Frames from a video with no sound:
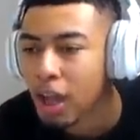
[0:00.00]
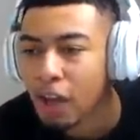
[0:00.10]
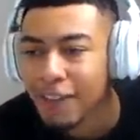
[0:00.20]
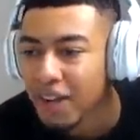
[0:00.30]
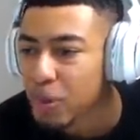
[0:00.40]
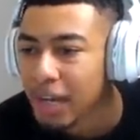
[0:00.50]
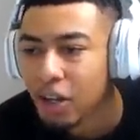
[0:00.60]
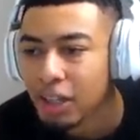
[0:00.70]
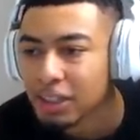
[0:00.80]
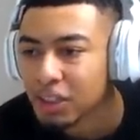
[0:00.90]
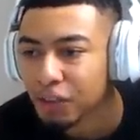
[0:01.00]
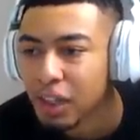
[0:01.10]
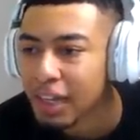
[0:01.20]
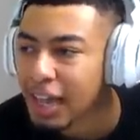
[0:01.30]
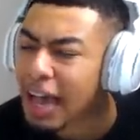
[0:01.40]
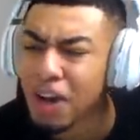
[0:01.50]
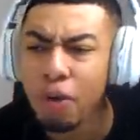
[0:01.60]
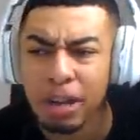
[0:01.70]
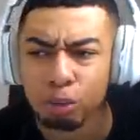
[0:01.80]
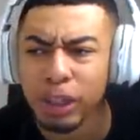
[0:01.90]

a lot of like records and stuff like that i know it